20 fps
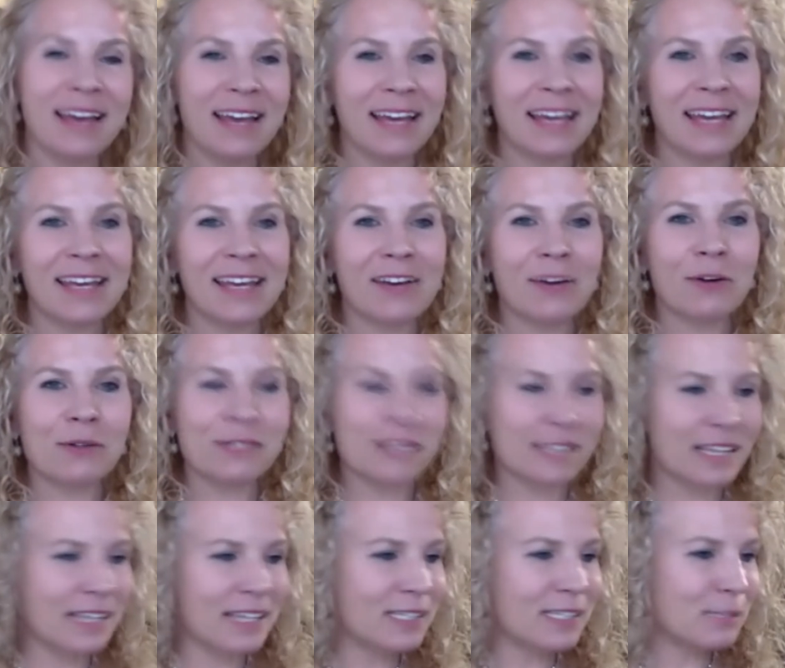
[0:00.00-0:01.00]
He goes,
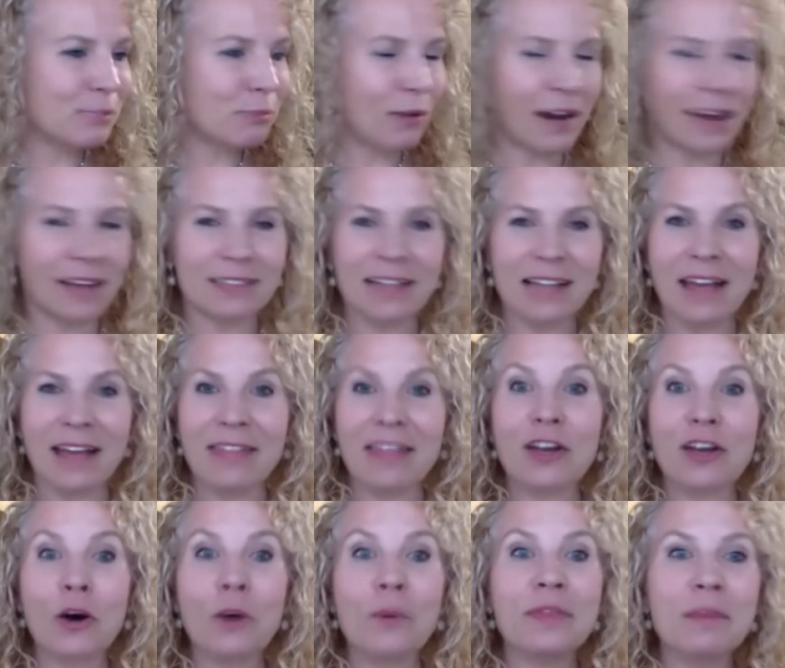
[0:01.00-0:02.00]
This brand. And they
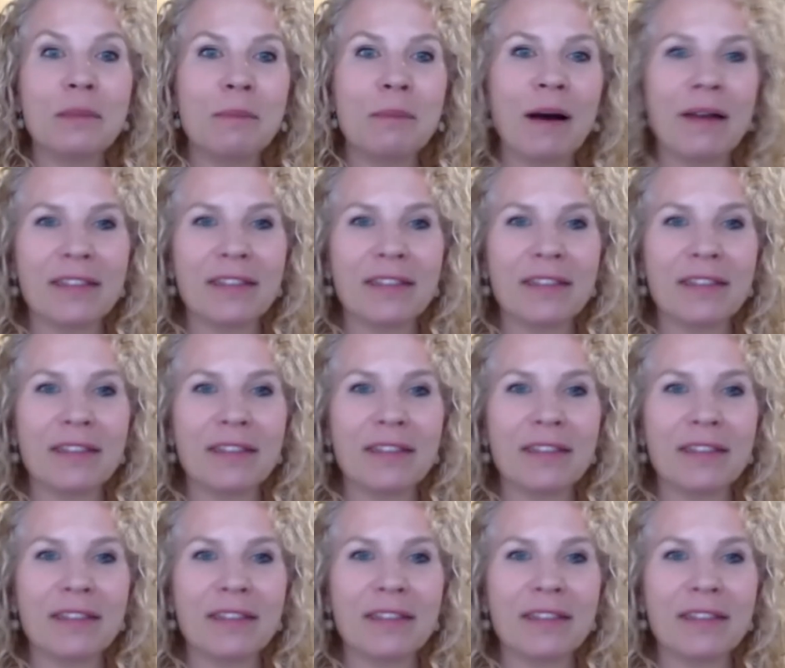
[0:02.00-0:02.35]
go and they buy